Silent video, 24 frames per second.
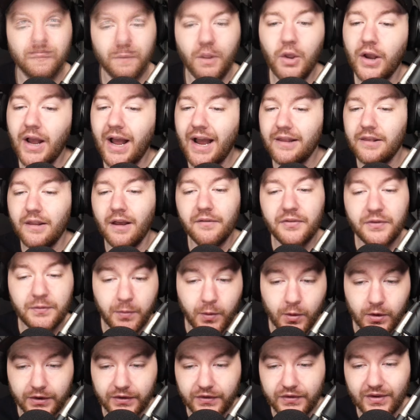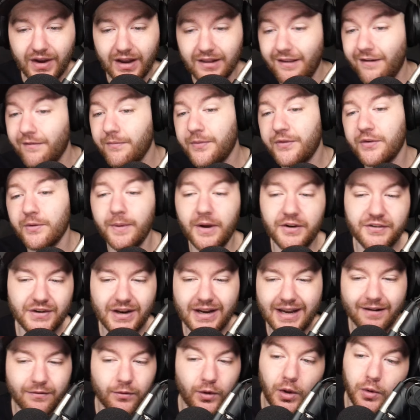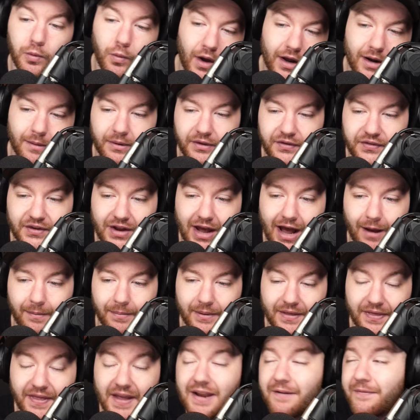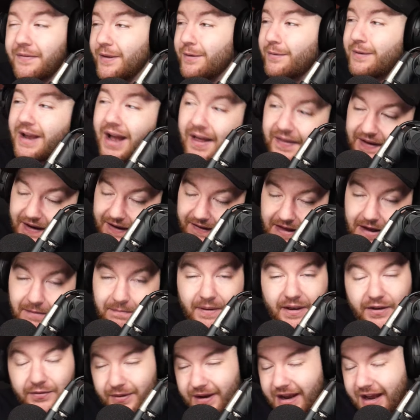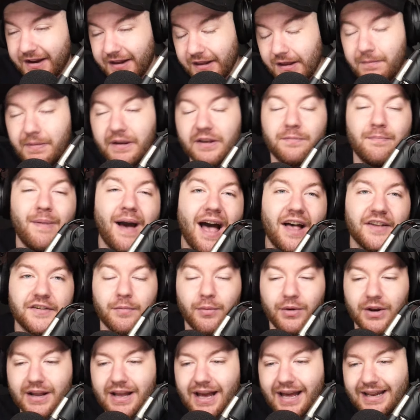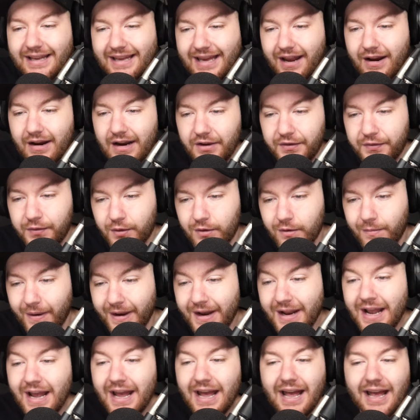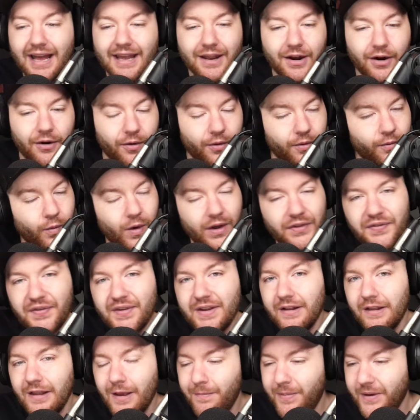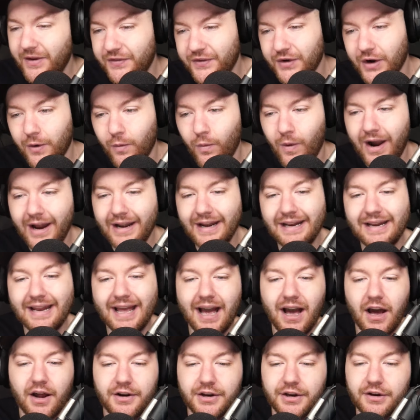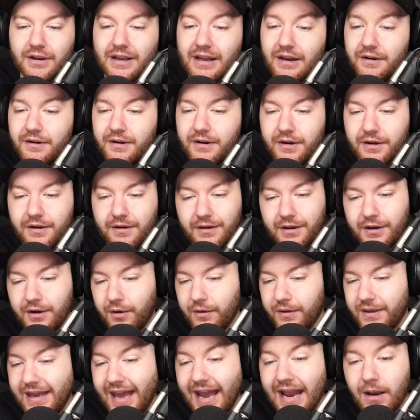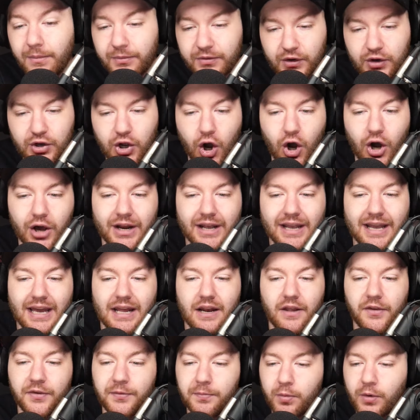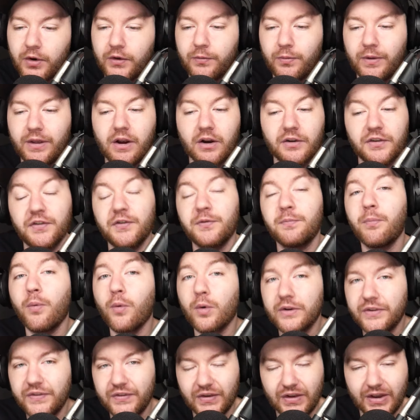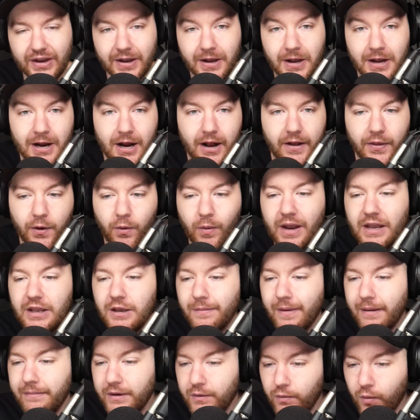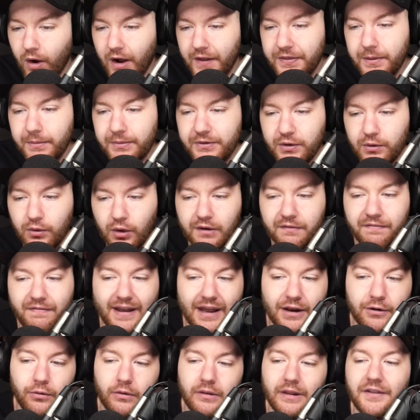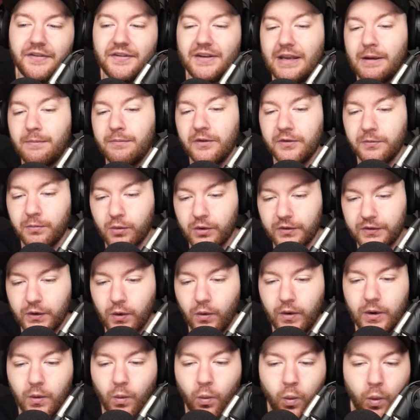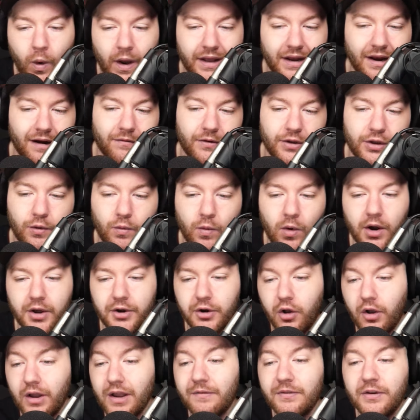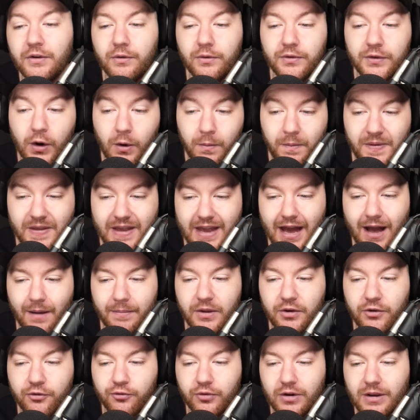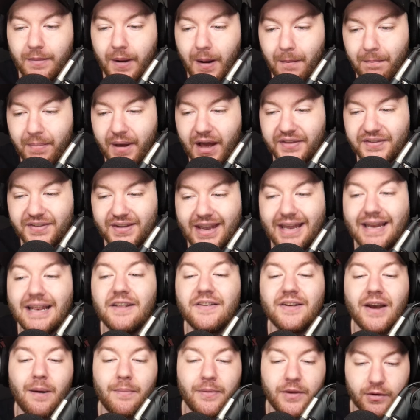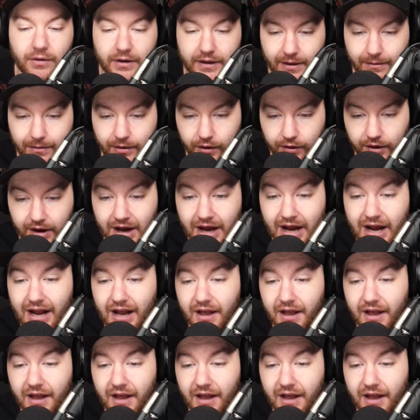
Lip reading: Look, I love sports. I love them so much, I never really want them to stop. And thankfully, we got the Olympics. We got Olympics basketball to kind of carry us through. But, you know, once the Olympics start winding down and you're getting, you know, games are gone again and the sports really aren't sportsing the way you maybe want them to, look, FanDuel lets keep the sports going whenever you want. All you have to do is open the app and dream up bets anytime that you're in the mood.